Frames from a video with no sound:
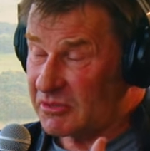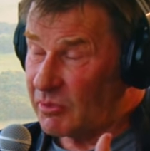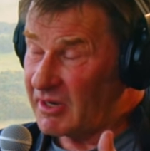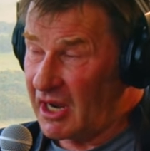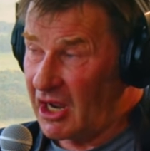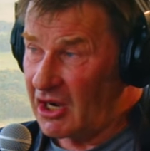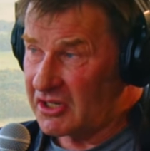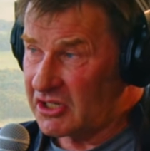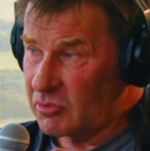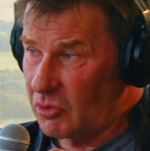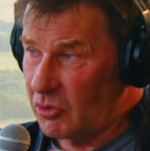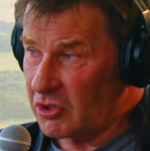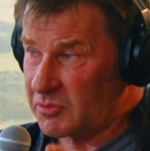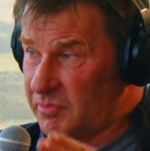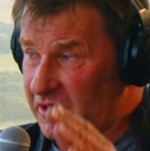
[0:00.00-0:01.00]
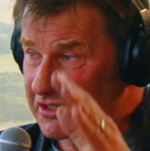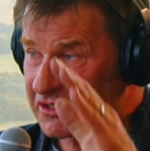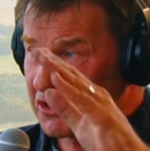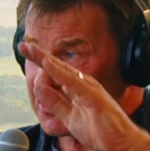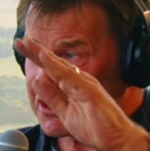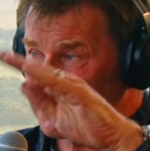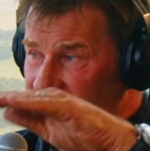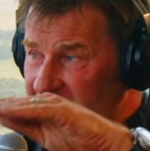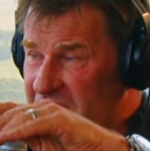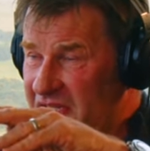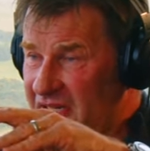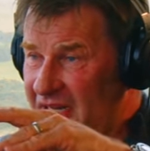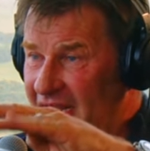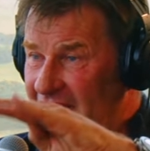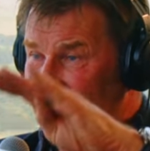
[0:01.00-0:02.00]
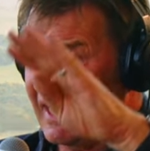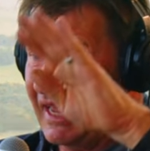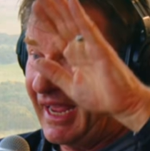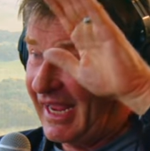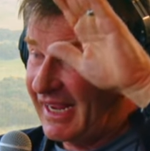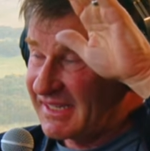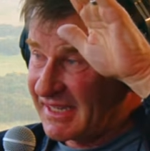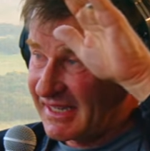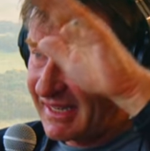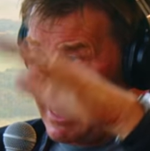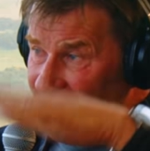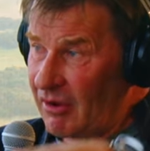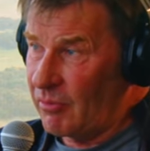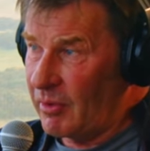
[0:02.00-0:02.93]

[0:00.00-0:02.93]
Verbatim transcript: one of the hardest walks because not so much the, it's the down.